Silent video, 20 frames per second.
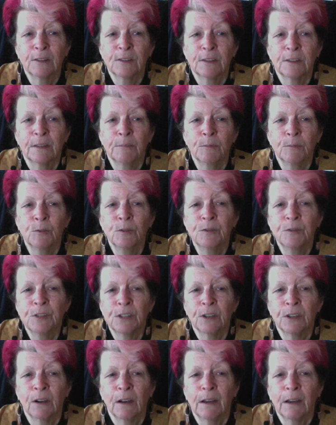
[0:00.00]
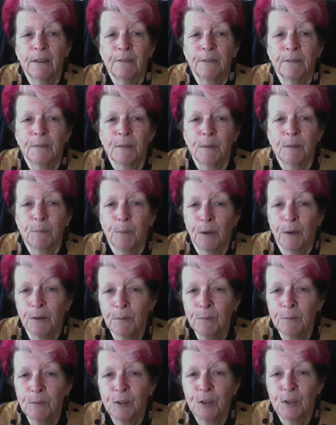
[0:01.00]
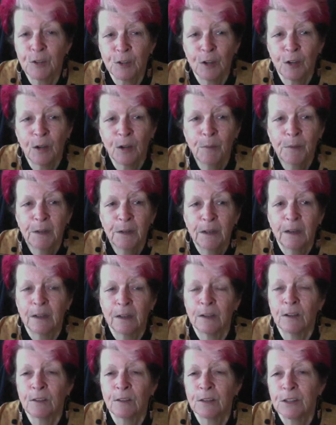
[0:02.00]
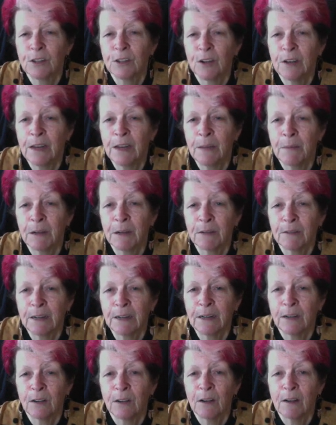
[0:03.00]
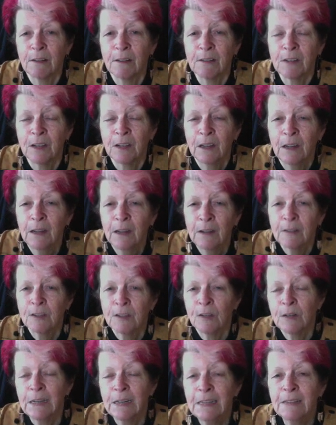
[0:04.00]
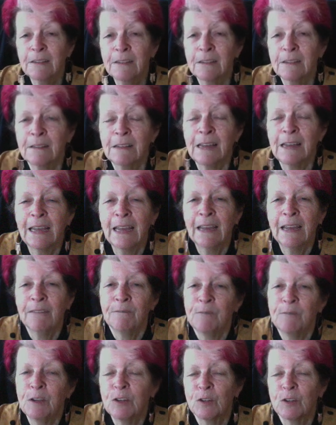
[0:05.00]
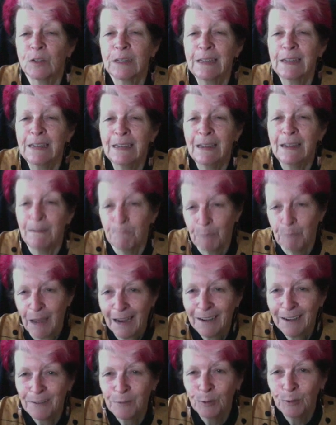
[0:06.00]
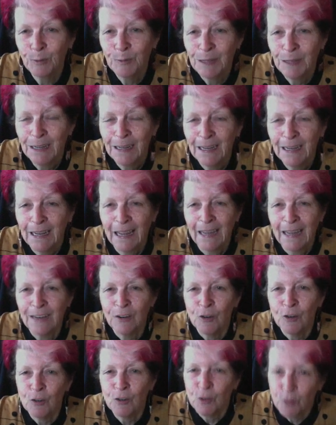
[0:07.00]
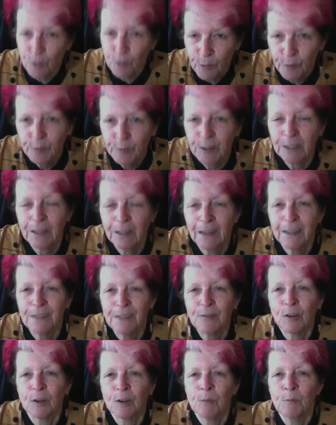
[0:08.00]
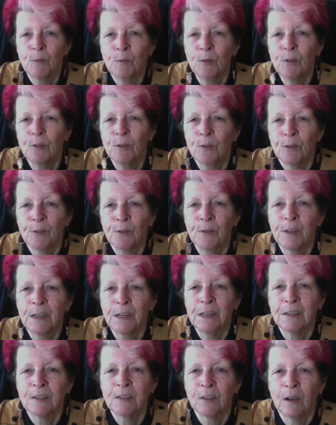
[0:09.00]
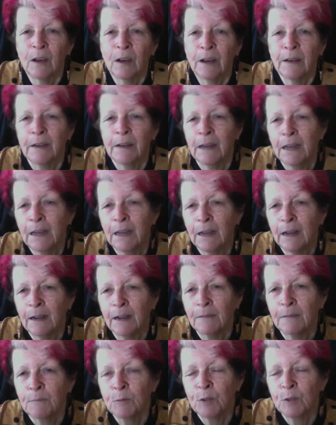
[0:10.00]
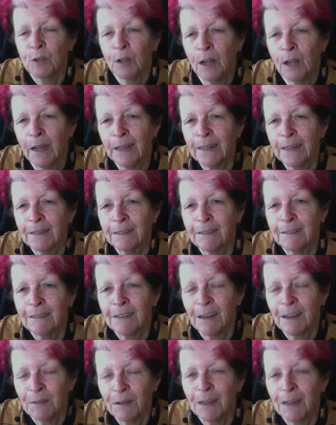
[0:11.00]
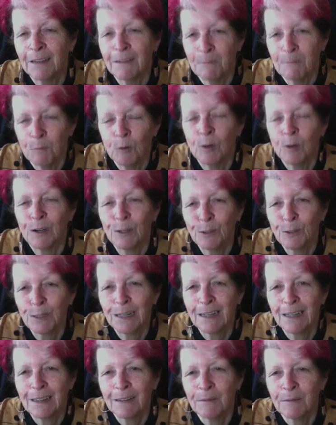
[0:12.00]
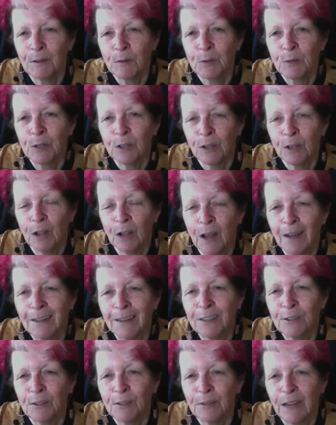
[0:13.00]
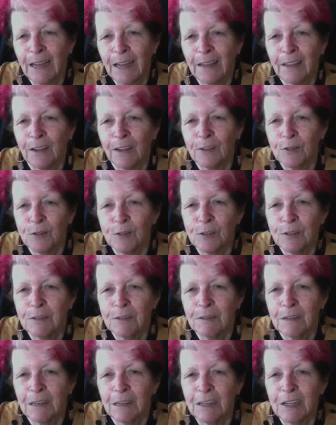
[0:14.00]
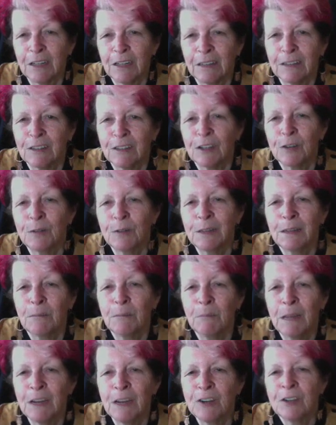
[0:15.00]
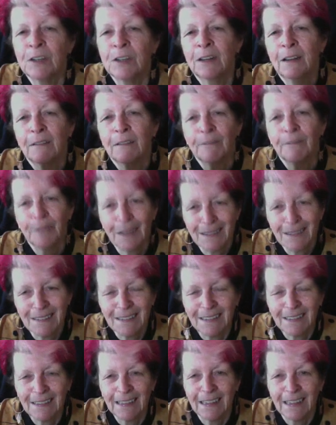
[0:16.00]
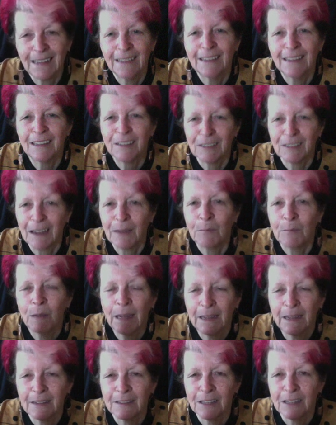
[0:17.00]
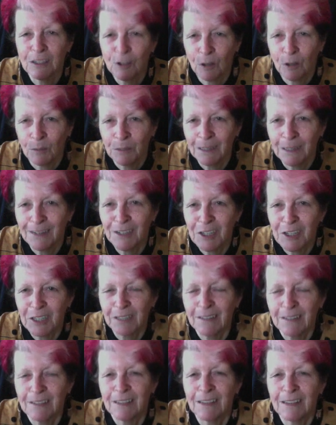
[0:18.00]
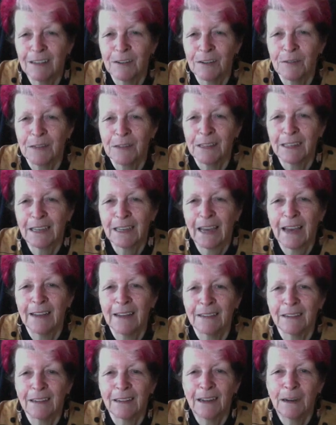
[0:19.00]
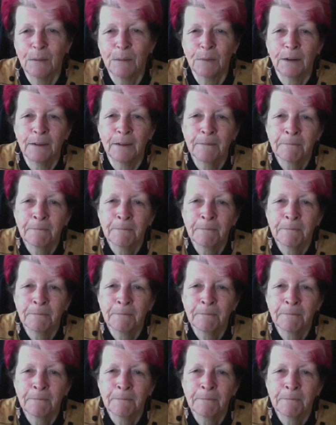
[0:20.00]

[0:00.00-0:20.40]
that moves the eye from the bottom to the top along the dynamic red lines. So it is visually impactful, and you do feel like you've got to move through the design. I would like, the more I look at it, I would like to have had those chilies that are in the mesh facing the same way as the dominant chilies that are in the candelabra.